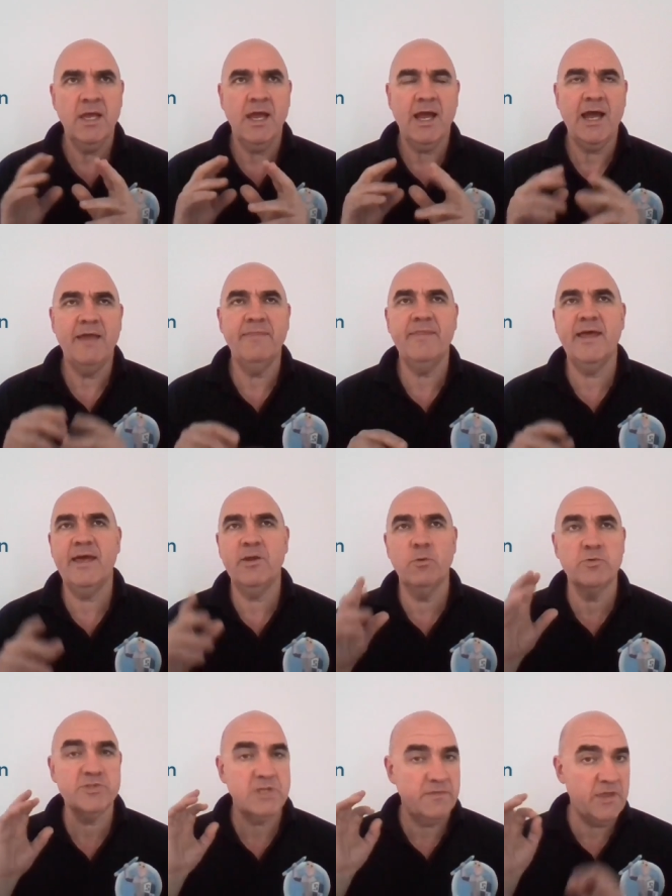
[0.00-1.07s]
and then
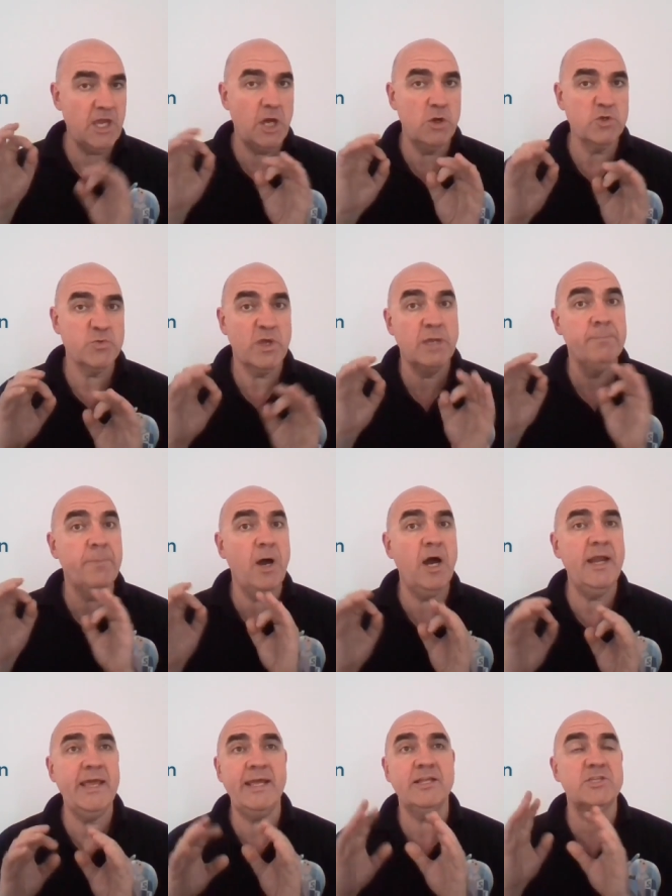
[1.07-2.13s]
also the O's. We're
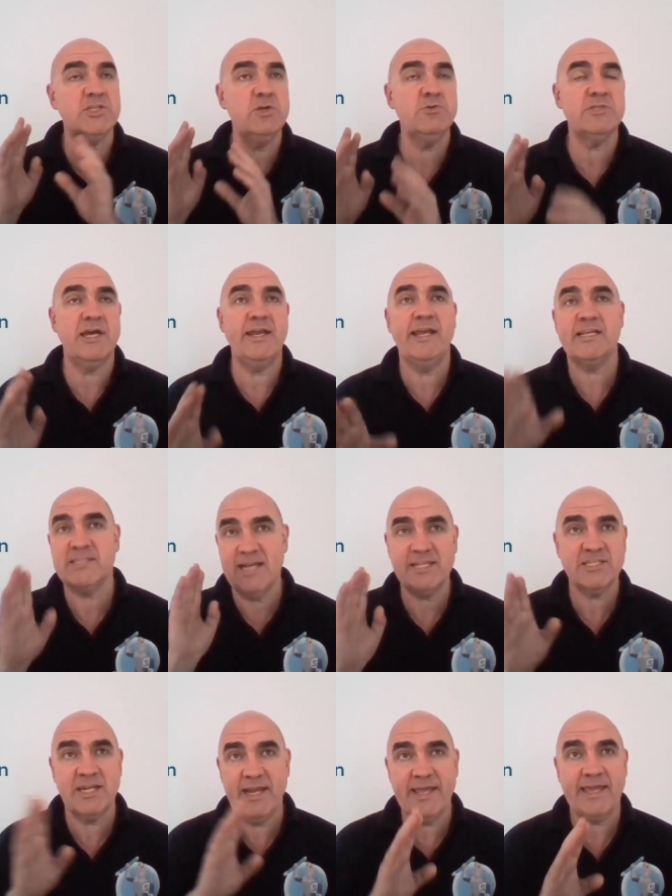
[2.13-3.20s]
combining two techniques,
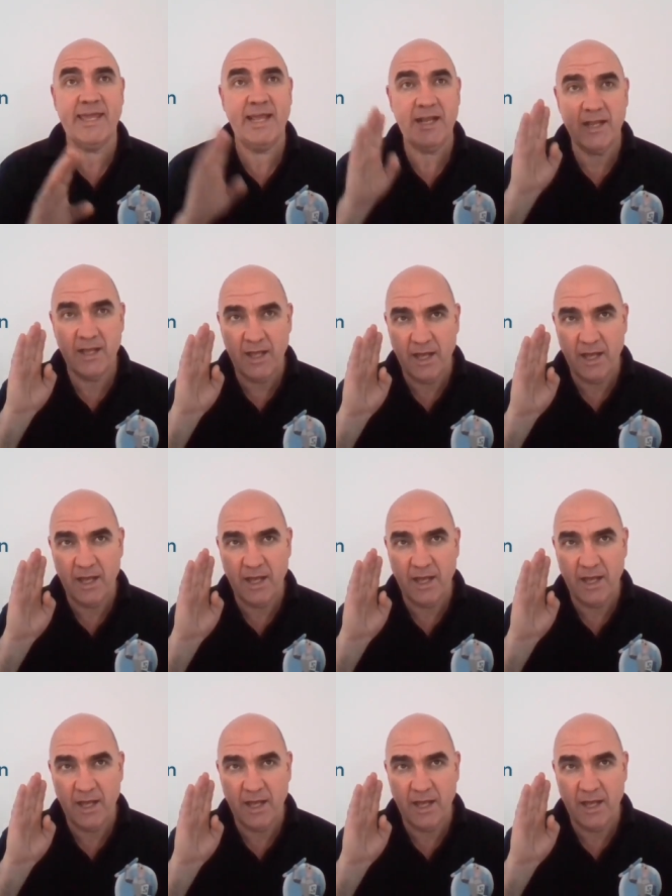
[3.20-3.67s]
letter linking,